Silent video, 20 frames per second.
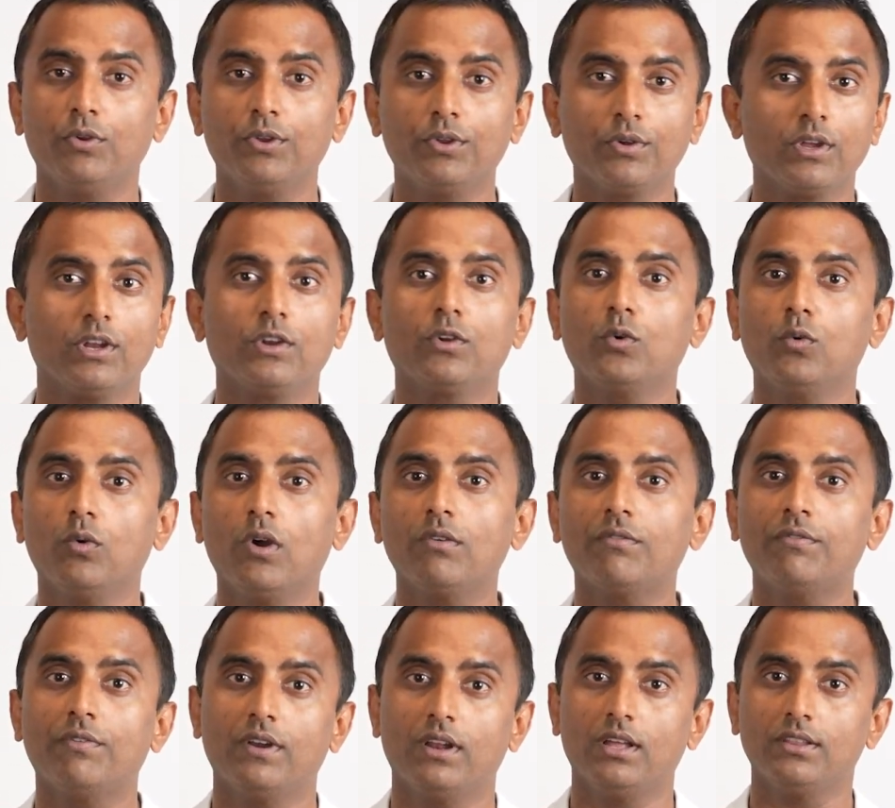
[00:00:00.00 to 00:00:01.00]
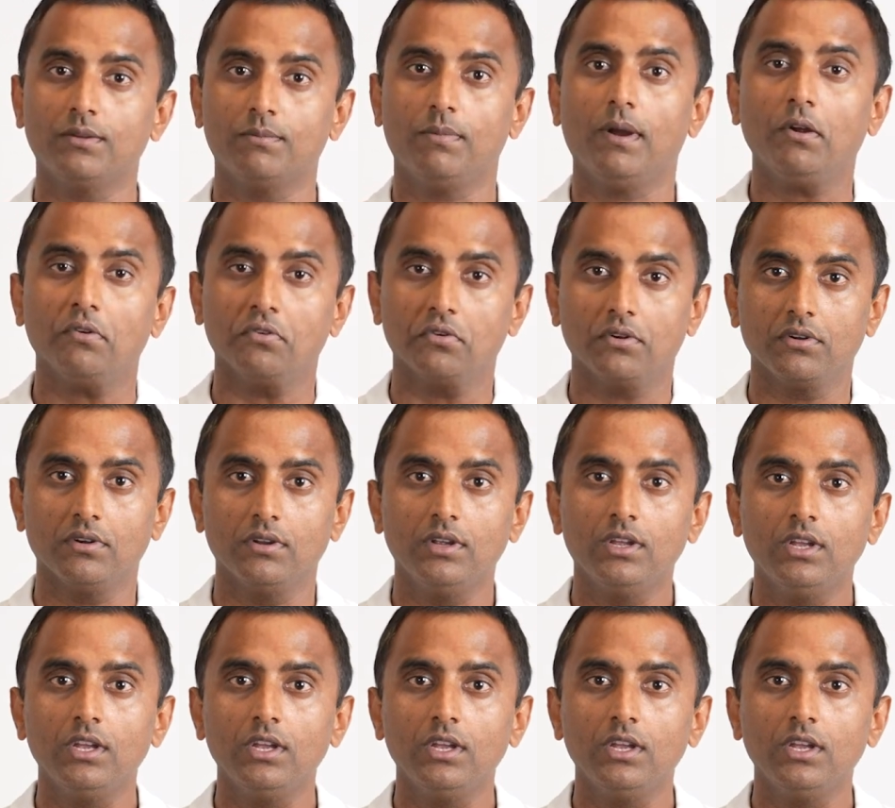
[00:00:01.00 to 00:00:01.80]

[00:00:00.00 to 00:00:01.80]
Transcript: you can go out for another bout.